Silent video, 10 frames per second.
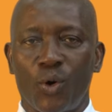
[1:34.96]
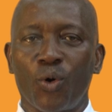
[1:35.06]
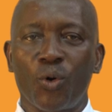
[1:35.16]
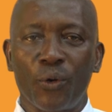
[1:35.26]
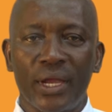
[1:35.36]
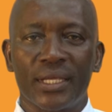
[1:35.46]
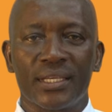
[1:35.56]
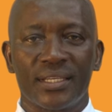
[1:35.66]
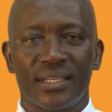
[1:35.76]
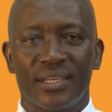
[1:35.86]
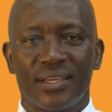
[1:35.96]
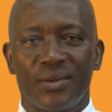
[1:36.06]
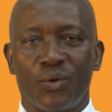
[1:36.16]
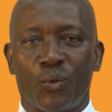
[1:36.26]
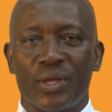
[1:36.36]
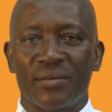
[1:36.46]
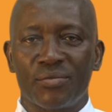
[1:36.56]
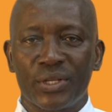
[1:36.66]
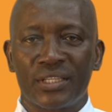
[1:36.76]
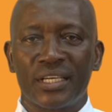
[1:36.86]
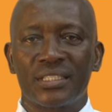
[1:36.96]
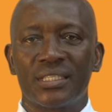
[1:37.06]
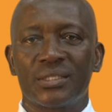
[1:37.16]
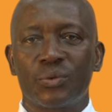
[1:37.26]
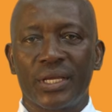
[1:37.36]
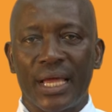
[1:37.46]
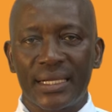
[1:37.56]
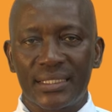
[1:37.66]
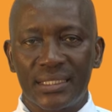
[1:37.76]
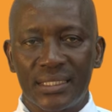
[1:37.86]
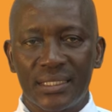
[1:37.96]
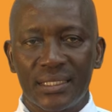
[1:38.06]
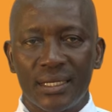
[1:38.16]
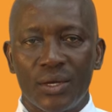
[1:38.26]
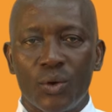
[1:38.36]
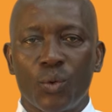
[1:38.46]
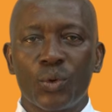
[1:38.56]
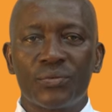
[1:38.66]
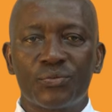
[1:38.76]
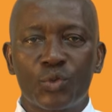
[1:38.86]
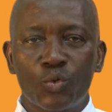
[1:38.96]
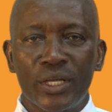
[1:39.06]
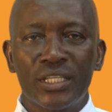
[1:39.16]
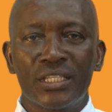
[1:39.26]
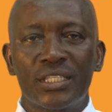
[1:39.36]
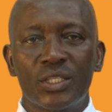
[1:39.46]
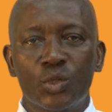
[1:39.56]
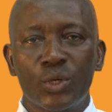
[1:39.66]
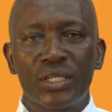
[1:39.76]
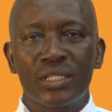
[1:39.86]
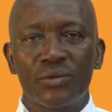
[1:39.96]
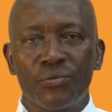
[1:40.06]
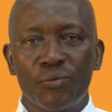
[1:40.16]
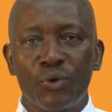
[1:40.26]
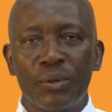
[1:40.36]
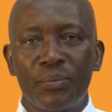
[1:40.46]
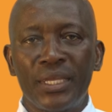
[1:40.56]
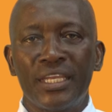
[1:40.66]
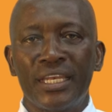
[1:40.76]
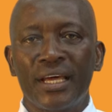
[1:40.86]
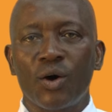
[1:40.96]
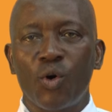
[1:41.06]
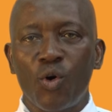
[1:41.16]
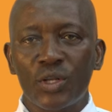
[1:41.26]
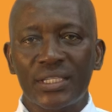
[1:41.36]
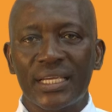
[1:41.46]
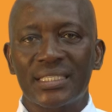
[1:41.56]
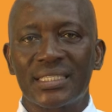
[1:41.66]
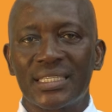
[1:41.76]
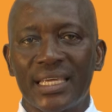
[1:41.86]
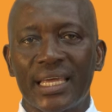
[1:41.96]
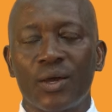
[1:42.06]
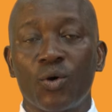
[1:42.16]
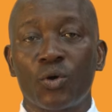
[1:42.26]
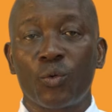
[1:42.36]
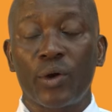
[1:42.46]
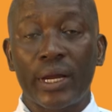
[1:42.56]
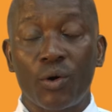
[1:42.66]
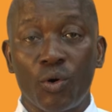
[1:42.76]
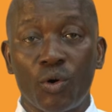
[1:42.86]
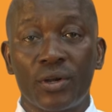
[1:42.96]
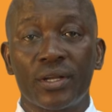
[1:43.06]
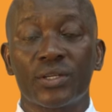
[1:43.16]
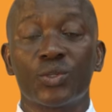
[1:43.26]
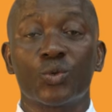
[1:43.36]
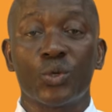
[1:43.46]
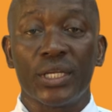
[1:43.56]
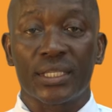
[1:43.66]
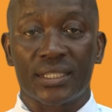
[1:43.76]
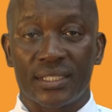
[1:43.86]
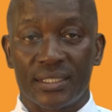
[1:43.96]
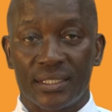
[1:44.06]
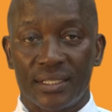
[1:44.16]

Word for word: Already, we have witnessed this reality with 2023 being the hottest year on record to date.